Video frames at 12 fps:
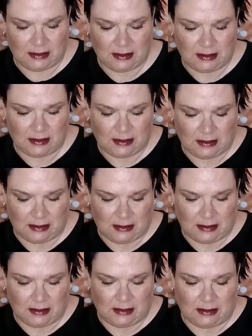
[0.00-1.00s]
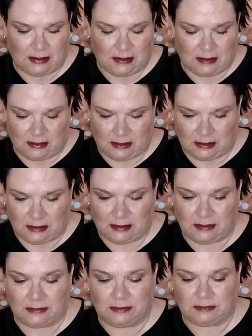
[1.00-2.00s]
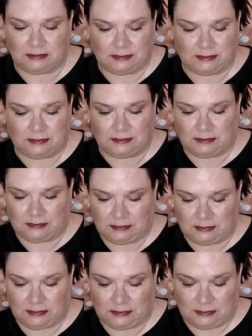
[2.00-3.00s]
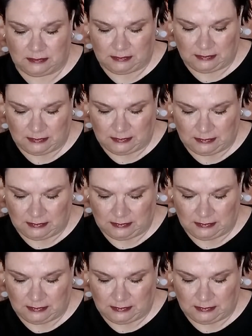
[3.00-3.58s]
Nothing is said.